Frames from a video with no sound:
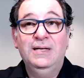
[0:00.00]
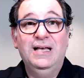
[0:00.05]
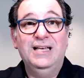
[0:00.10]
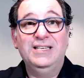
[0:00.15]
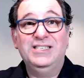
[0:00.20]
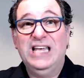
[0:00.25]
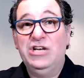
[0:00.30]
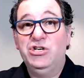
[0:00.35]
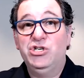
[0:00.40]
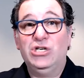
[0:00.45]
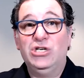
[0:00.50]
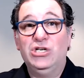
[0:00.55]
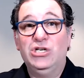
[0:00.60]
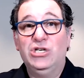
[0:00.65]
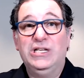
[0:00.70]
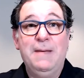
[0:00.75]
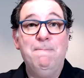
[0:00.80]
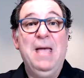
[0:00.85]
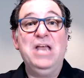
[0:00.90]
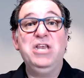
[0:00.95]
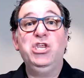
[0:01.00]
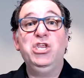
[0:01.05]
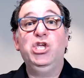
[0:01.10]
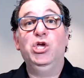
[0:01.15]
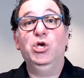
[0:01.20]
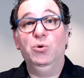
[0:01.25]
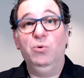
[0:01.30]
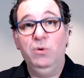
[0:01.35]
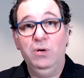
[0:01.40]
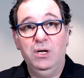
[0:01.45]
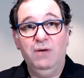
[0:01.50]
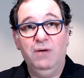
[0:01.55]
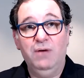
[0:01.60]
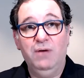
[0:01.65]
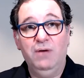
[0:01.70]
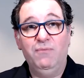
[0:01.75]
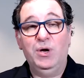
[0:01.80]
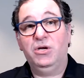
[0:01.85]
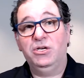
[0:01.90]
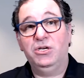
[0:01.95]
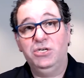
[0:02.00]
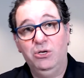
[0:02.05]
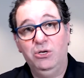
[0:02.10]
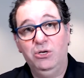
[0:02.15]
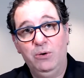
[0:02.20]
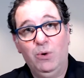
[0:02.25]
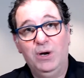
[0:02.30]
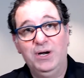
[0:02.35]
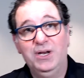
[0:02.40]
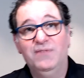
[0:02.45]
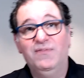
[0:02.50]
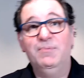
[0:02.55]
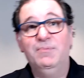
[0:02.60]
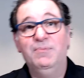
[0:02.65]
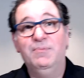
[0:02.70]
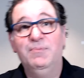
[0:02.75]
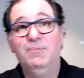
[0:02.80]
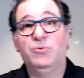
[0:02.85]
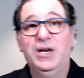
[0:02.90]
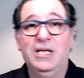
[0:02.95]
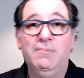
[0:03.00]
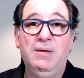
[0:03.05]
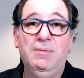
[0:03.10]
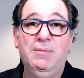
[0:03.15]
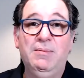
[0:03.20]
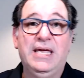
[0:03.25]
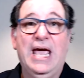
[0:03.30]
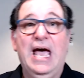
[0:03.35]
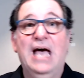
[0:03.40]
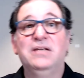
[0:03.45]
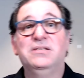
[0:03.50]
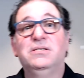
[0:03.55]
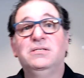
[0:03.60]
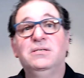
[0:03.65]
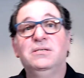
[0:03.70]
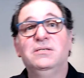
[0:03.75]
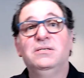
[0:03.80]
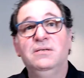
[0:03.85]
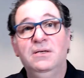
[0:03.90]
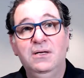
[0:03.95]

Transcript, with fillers: essentially menu of what you could do. And one of them is running Mimikatz.